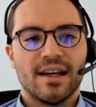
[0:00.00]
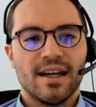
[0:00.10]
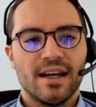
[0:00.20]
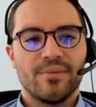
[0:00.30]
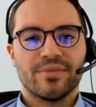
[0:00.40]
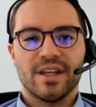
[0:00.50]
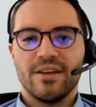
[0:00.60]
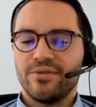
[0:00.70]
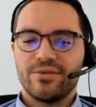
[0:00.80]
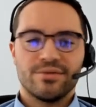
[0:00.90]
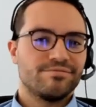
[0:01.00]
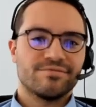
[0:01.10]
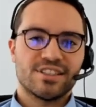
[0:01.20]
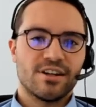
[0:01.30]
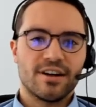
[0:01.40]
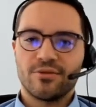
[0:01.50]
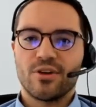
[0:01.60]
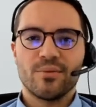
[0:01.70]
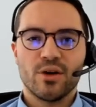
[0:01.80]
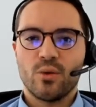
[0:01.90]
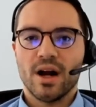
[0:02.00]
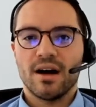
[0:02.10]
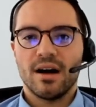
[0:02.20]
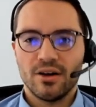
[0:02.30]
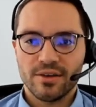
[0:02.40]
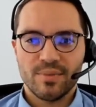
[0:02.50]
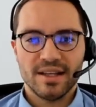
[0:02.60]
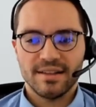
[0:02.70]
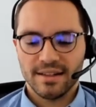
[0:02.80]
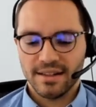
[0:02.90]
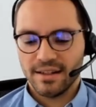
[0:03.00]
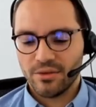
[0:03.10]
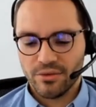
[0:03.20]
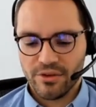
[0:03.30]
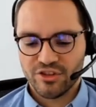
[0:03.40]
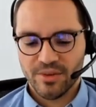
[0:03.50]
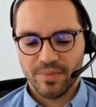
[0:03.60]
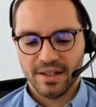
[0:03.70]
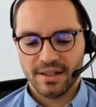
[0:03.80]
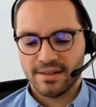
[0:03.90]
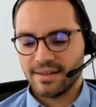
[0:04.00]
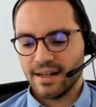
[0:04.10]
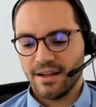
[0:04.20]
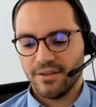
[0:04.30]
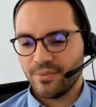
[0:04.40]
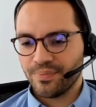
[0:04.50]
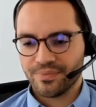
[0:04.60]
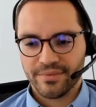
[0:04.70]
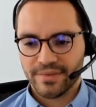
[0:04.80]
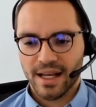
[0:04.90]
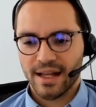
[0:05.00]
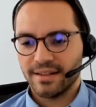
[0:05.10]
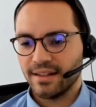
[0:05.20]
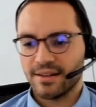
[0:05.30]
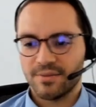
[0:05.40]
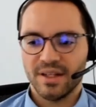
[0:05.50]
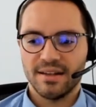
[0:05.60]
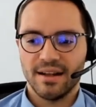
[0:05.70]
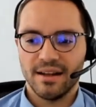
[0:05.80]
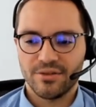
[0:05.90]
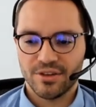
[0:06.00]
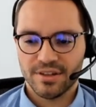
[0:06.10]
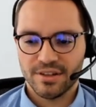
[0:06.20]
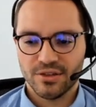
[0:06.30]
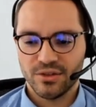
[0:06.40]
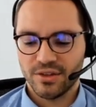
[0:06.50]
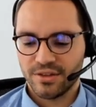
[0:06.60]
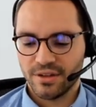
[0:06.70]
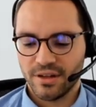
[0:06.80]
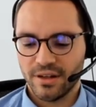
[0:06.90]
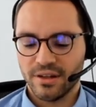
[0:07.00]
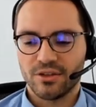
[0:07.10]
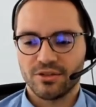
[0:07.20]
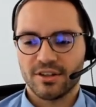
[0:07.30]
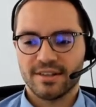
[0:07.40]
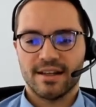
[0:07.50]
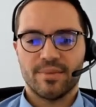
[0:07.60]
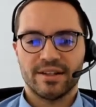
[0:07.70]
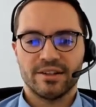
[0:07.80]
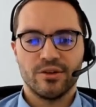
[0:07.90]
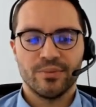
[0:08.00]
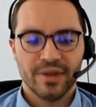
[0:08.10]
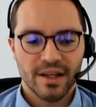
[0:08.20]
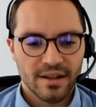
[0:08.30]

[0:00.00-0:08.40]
If starting from your warehouse, basically through the shipment itself, until it's been delivered to your doorstep at home.